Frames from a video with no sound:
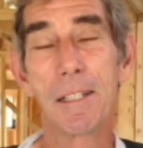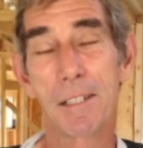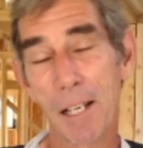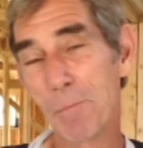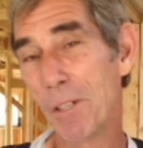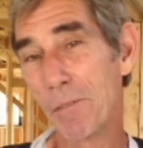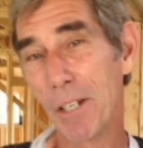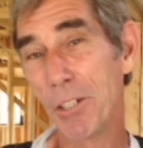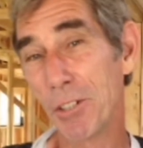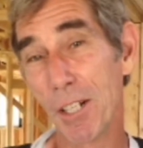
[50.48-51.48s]

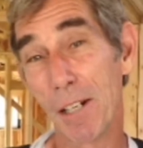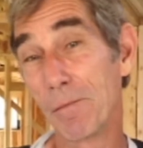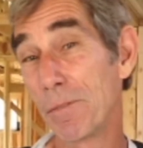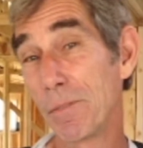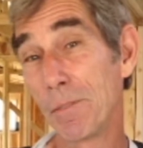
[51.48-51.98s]
subdivision of